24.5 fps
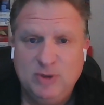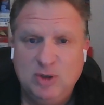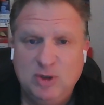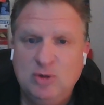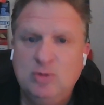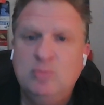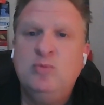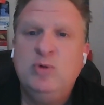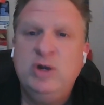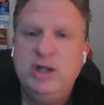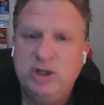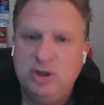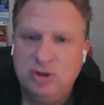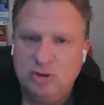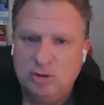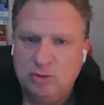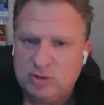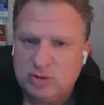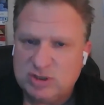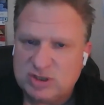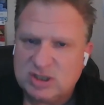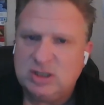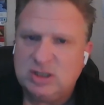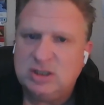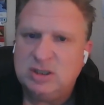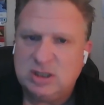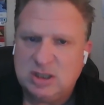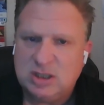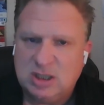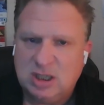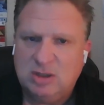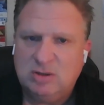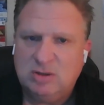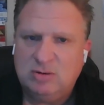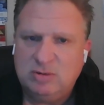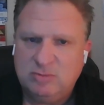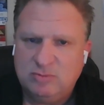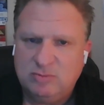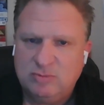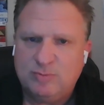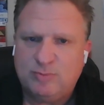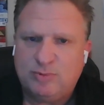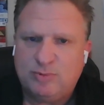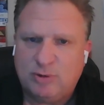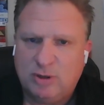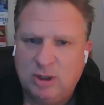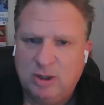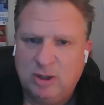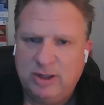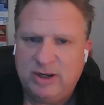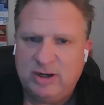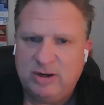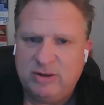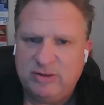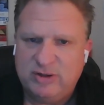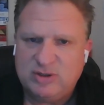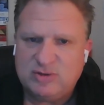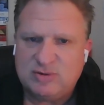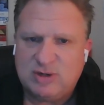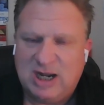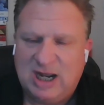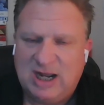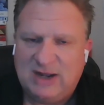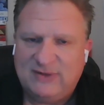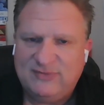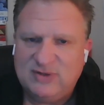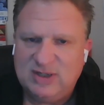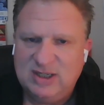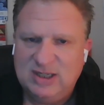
whom we knew was going to go pro, enter the draft.